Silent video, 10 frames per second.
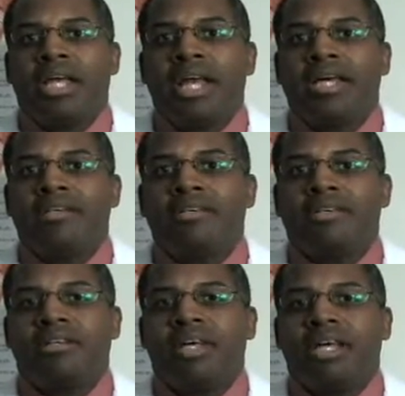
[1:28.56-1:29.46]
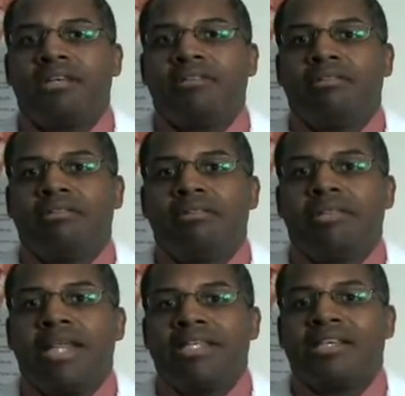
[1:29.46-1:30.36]
and,
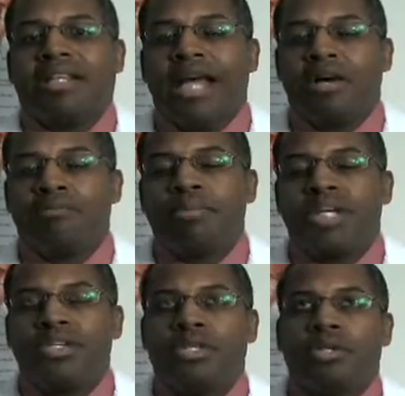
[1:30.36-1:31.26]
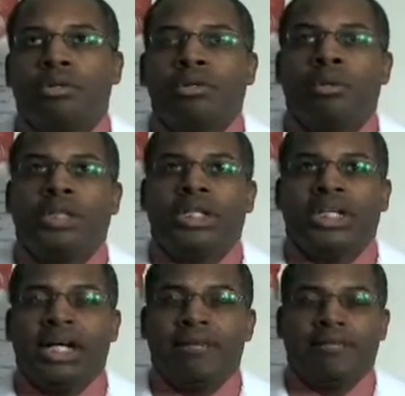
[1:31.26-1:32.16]
and that's allowed me to
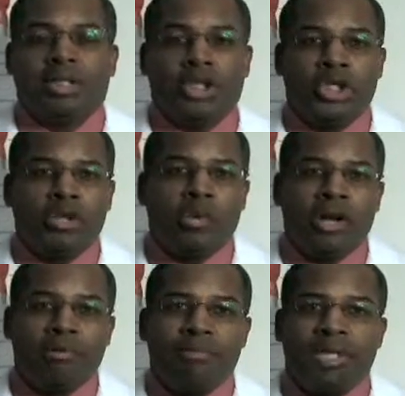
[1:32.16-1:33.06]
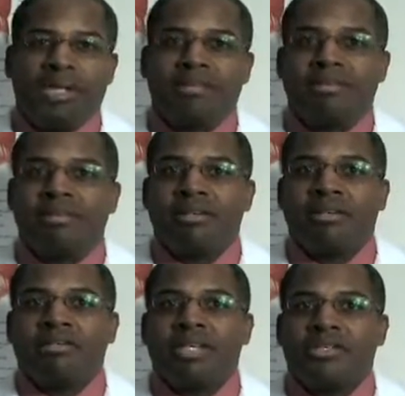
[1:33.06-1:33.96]
um, learn quite a bit,
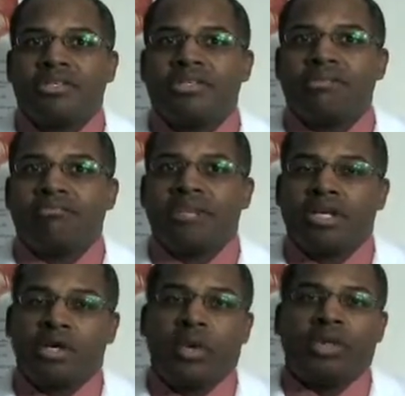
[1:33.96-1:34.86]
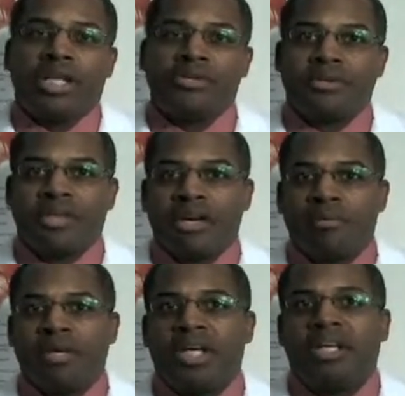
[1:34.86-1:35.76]
such as you know, cold laser
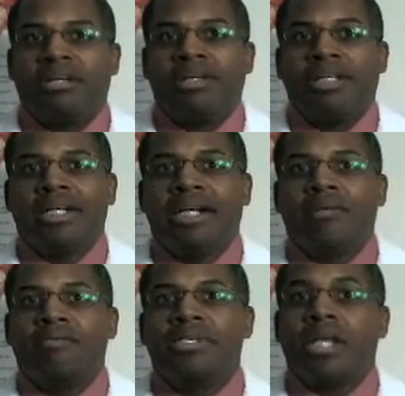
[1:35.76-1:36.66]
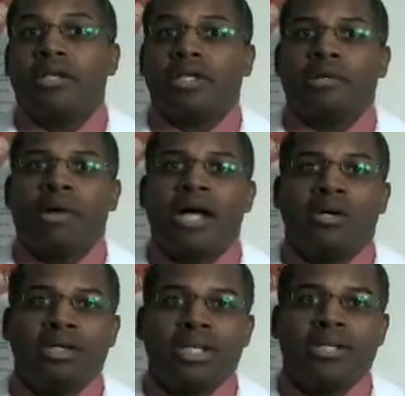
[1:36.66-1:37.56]
therapy, um, cellular
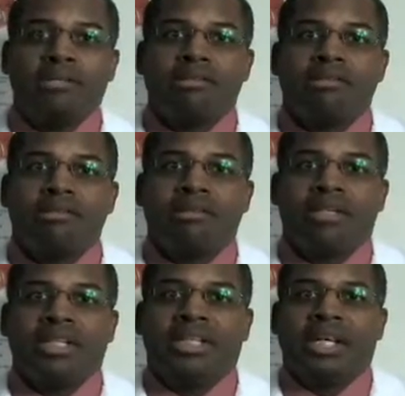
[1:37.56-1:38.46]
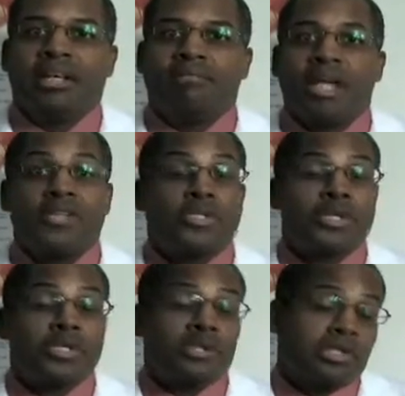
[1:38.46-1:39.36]
biocleanse, um,
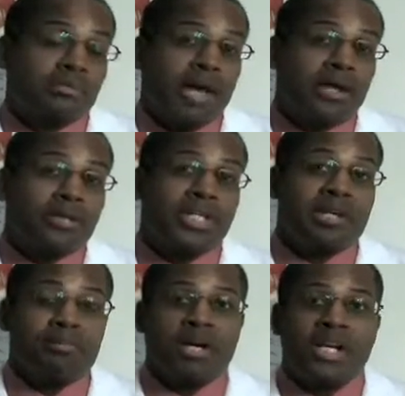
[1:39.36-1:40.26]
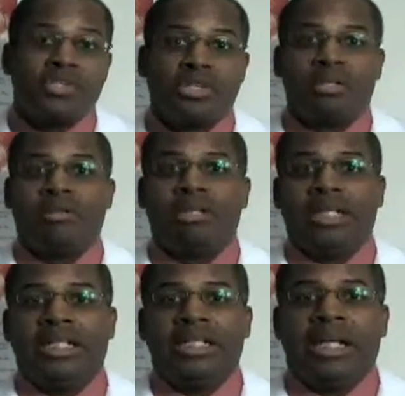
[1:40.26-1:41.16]
non-surgical spinal decompression,
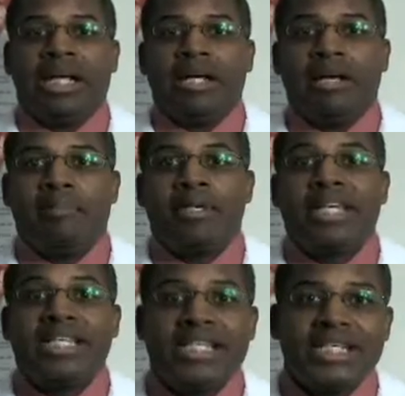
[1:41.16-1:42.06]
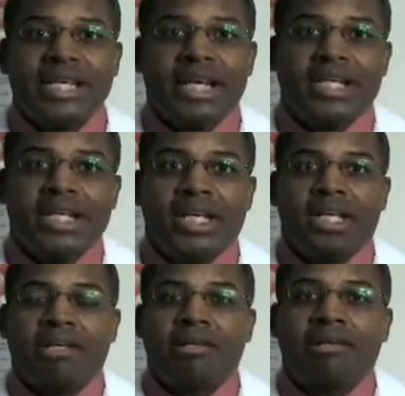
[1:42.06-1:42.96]
uh, McKenzie
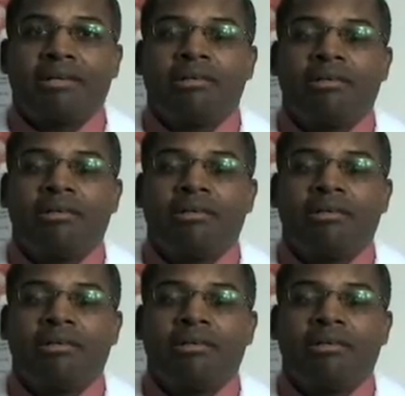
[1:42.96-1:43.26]
technique.